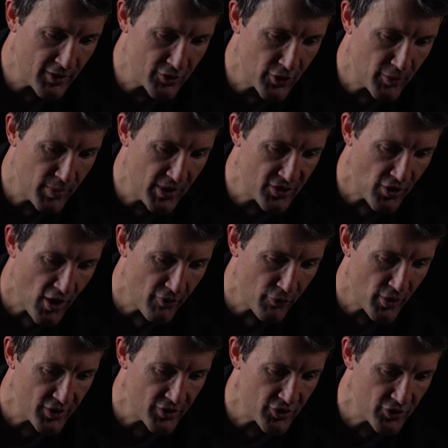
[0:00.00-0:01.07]
this could be
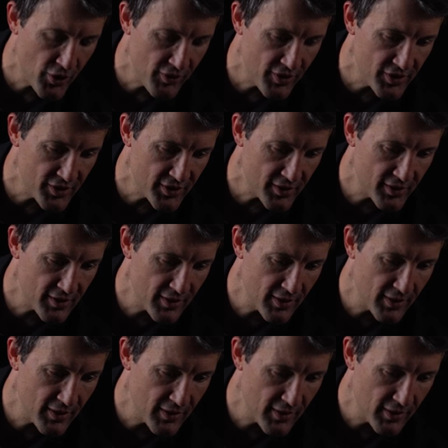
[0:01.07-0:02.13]
software as a service,
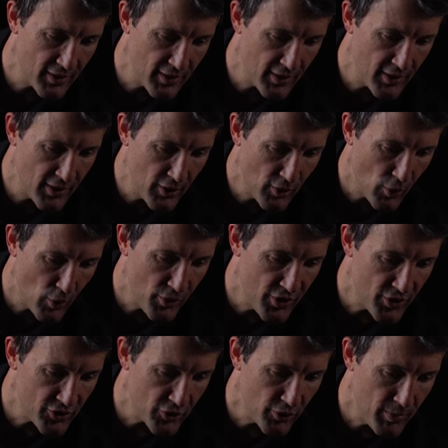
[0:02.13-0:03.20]
or
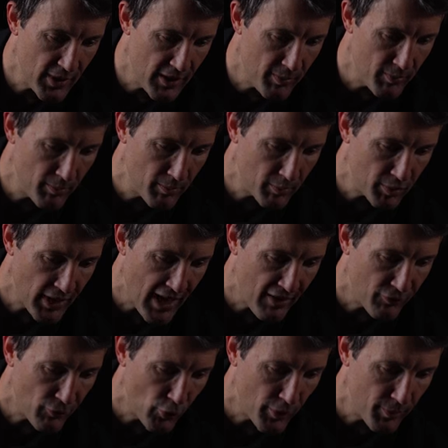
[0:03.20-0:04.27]
this could be
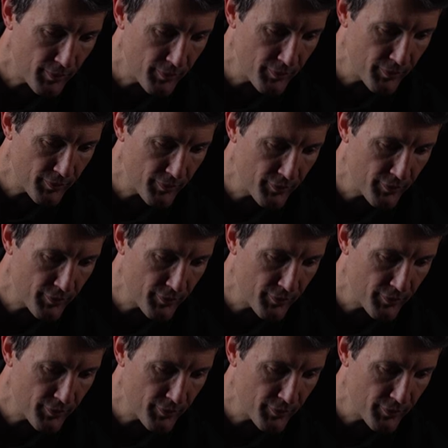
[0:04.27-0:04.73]
platform